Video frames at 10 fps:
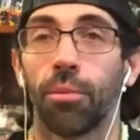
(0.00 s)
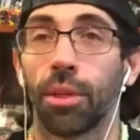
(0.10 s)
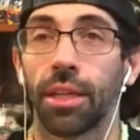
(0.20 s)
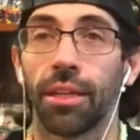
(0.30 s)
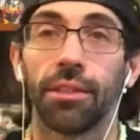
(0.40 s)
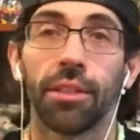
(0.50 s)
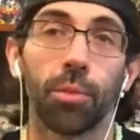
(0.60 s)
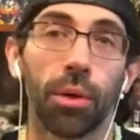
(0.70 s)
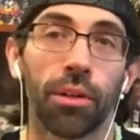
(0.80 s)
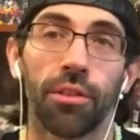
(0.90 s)
But again, is
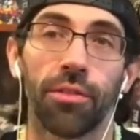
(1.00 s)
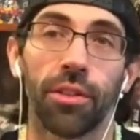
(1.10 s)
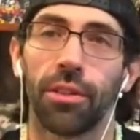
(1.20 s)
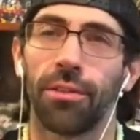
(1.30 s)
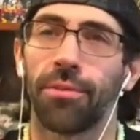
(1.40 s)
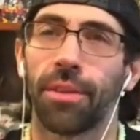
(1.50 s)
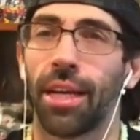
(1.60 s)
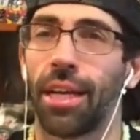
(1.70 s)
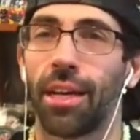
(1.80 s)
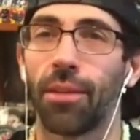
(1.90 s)
he part of the
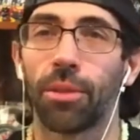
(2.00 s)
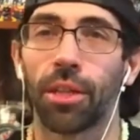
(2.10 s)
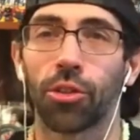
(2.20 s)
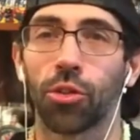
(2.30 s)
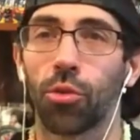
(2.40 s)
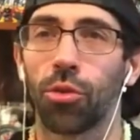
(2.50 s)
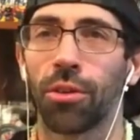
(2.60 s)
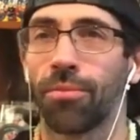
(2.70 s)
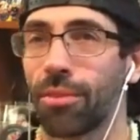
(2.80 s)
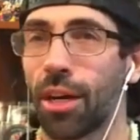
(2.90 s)
Anaheim Ducks
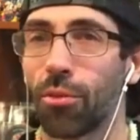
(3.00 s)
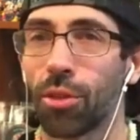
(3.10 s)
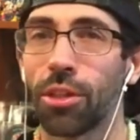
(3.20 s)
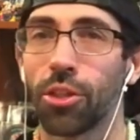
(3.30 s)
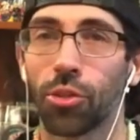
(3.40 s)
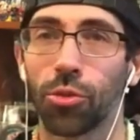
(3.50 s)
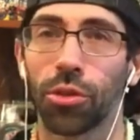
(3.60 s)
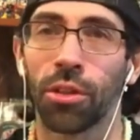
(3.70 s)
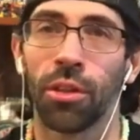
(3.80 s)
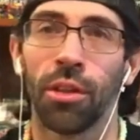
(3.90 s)
core? Not really
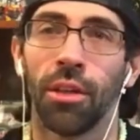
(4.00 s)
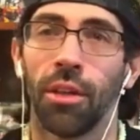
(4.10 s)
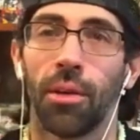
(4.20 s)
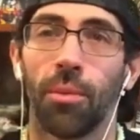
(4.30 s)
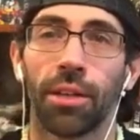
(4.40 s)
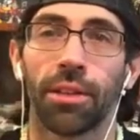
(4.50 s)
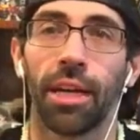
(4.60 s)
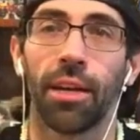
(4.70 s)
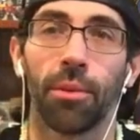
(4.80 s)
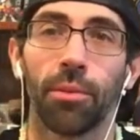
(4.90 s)
sure about
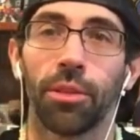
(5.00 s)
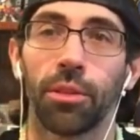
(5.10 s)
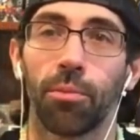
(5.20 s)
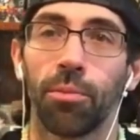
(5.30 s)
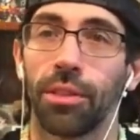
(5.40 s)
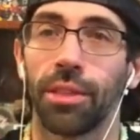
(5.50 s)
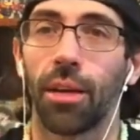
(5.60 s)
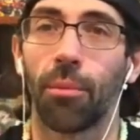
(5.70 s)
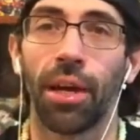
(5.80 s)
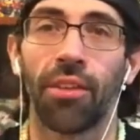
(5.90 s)
that. Maybe he's
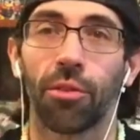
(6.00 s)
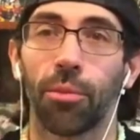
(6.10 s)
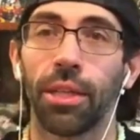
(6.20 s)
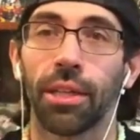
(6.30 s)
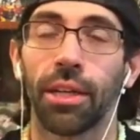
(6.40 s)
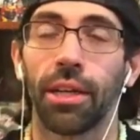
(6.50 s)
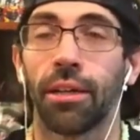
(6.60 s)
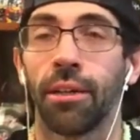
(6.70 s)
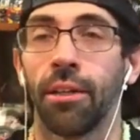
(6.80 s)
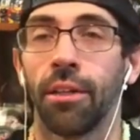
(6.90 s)
not a Pat Verbeek
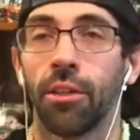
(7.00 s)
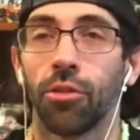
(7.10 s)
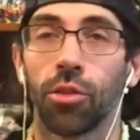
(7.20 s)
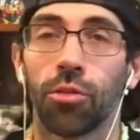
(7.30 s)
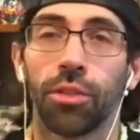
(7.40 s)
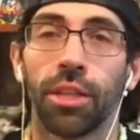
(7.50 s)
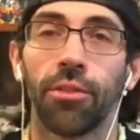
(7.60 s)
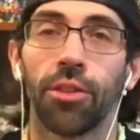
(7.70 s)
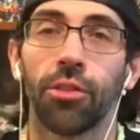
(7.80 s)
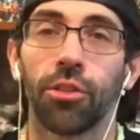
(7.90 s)
guy. So
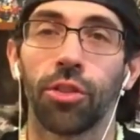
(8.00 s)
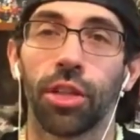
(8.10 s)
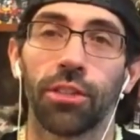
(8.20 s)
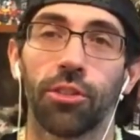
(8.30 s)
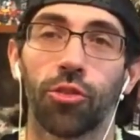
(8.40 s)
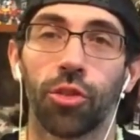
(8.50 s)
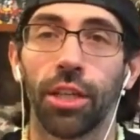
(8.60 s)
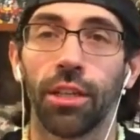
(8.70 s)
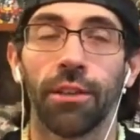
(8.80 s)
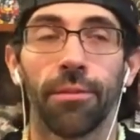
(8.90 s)
David Jiricek, this
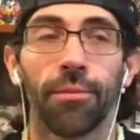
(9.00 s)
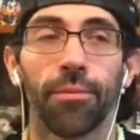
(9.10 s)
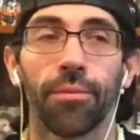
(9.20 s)
trade,